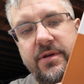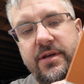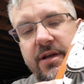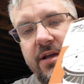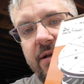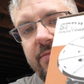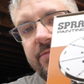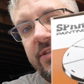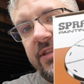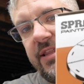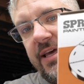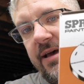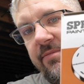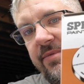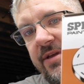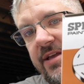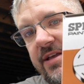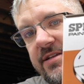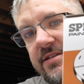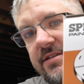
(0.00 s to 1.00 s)
Comes with that
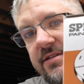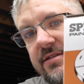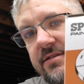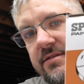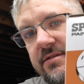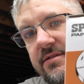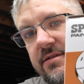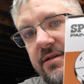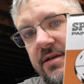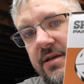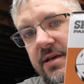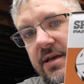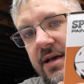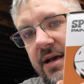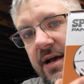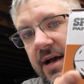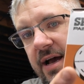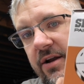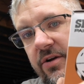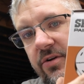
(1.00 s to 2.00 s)
piece.
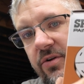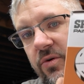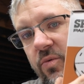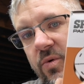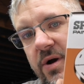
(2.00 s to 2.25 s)
I don't know